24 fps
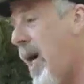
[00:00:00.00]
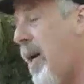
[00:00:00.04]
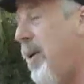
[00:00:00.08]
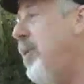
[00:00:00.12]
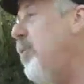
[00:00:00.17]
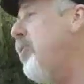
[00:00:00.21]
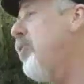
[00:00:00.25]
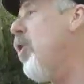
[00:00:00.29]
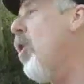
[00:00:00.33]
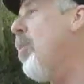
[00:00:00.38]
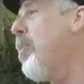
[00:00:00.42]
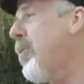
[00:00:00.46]
he
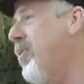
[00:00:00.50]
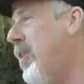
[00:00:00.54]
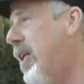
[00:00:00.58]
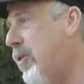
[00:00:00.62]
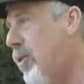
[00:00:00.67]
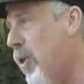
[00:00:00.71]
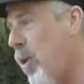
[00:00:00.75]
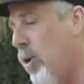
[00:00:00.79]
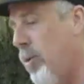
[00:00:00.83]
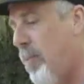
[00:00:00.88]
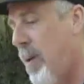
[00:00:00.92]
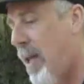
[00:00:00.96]
was the only person I
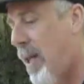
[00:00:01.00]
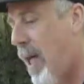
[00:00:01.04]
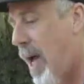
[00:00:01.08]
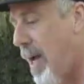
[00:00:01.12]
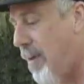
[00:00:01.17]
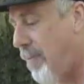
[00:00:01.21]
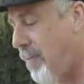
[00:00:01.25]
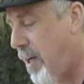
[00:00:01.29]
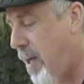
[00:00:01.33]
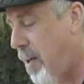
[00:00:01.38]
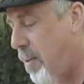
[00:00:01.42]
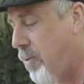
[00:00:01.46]
told in my
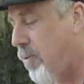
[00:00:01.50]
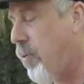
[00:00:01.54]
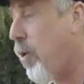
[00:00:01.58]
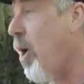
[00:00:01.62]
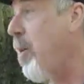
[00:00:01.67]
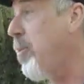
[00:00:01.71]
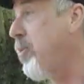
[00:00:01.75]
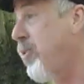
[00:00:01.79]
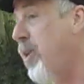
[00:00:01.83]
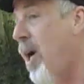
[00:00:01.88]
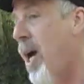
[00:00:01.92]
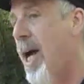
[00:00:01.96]
life that I was, thought
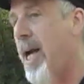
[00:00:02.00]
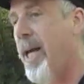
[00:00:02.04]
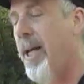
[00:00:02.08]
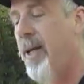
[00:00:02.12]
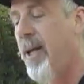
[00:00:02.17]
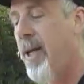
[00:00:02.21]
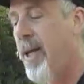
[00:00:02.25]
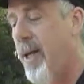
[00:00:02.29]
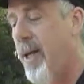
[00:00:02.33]
I was dying.